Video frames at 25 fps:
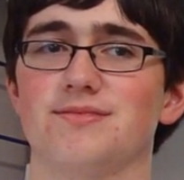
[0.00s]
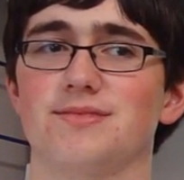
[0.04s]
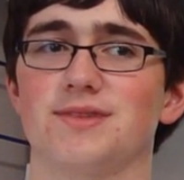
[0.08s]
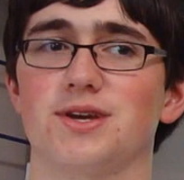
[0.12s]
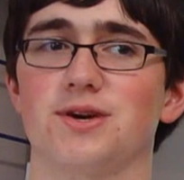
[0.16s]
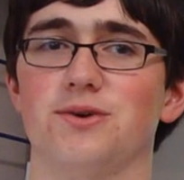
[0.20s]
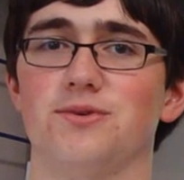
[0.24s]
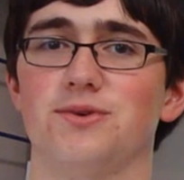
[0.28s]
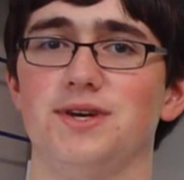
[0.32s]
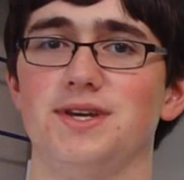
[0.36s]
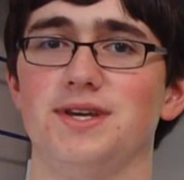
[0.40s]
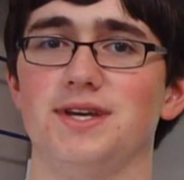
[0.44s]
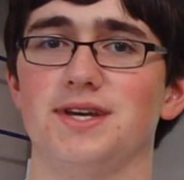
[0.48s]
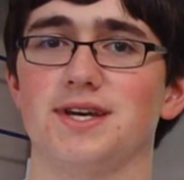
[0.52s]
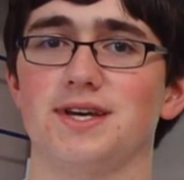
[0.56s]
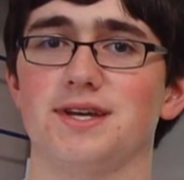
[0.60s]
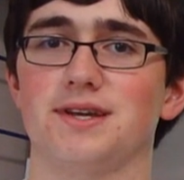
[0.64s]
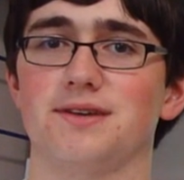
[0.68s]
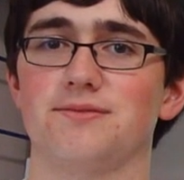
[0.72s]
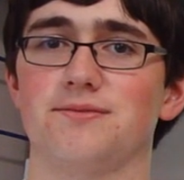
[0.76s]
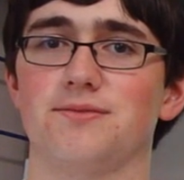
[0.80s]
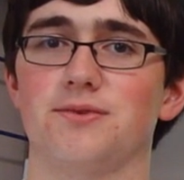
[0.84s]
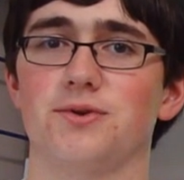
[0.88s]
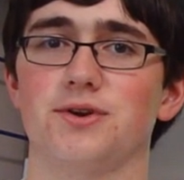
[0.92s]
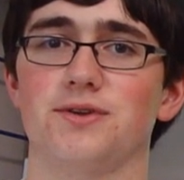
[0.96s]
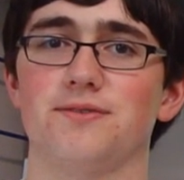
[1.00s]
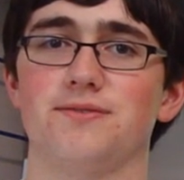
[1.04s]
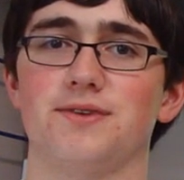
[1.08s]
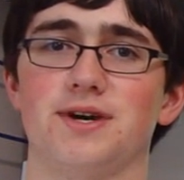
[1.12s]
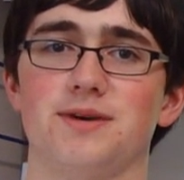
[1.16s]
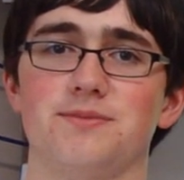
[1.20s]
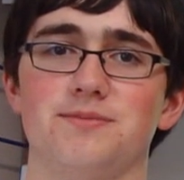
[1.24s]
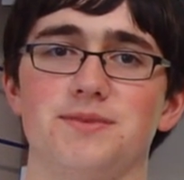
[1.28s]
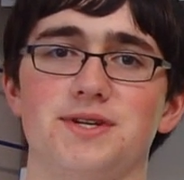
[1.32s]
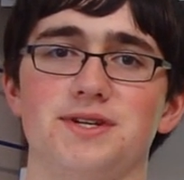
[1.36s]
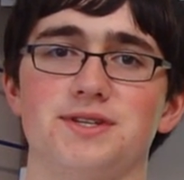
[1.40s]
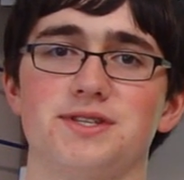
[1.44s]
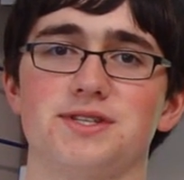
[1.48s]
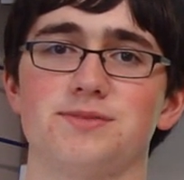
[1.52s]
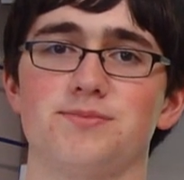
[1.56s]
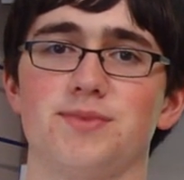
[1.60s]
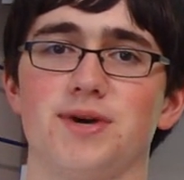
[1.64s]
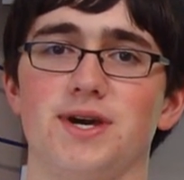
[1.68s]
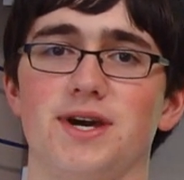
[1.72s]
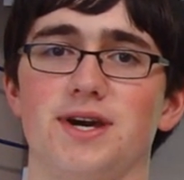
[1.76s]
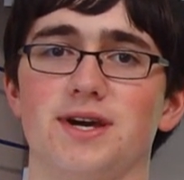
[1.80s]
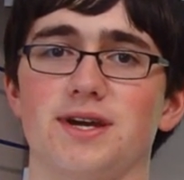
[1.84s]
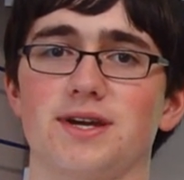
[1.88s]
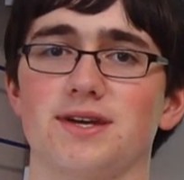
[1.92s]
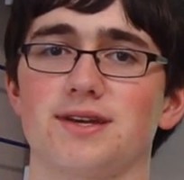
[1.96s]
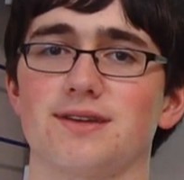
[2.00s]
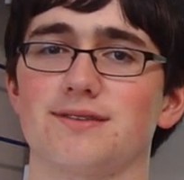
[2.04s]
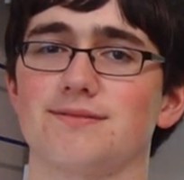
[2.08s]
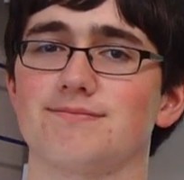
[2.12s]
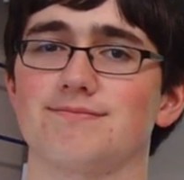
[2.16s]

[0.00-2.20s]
going, uh, forty-five minutes back.